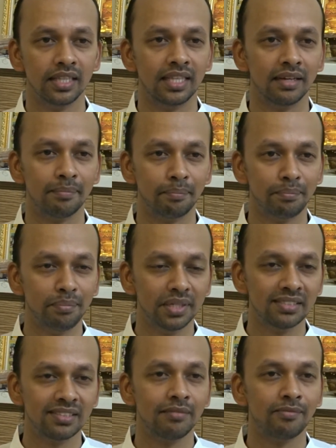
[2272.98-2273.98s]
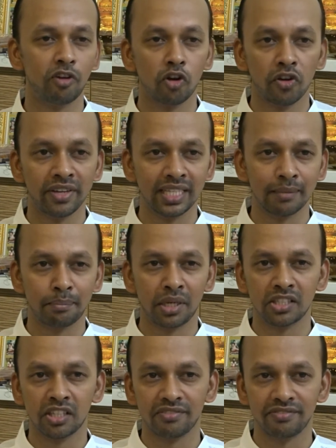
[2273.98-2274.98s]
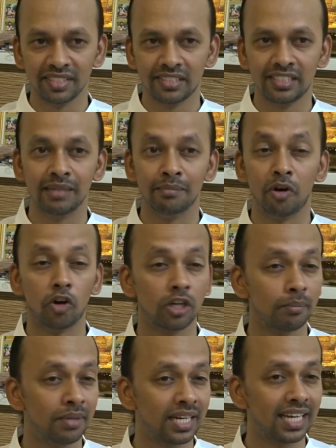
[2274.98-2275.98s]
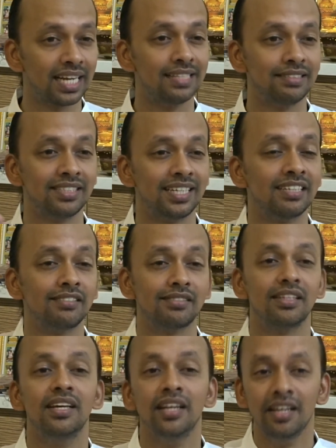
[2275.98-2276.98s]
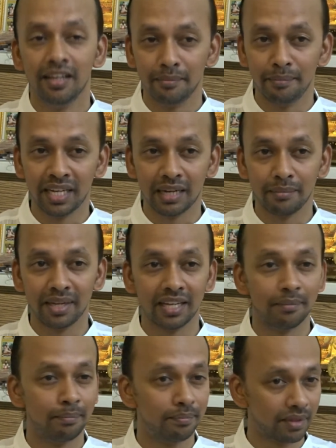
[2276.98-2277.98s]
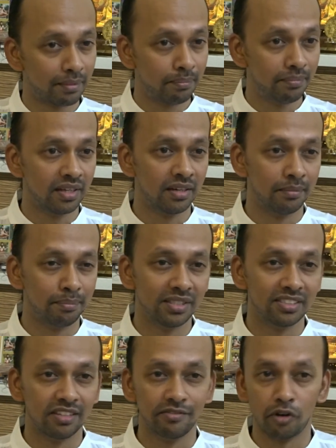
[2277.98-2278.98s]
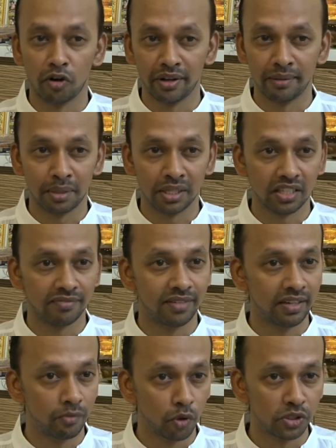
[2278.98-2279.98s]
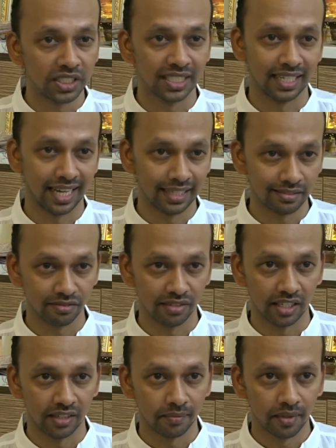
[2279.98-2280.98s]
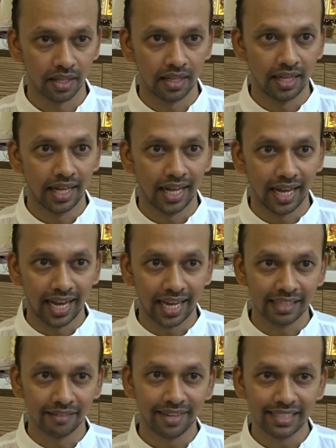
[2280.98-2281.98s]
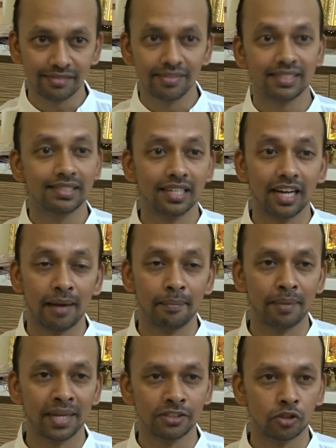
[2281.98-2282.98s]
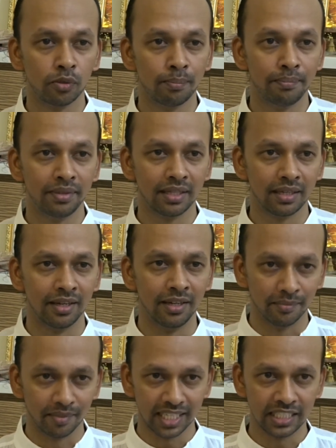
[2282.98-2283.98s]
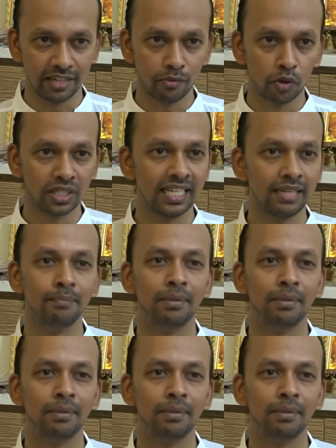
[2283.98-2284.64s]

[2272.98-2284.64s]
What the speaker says: The person following the path of wisdom automatically starts becoming a person following path of devotion as well. And the vice versa applies to a devotee in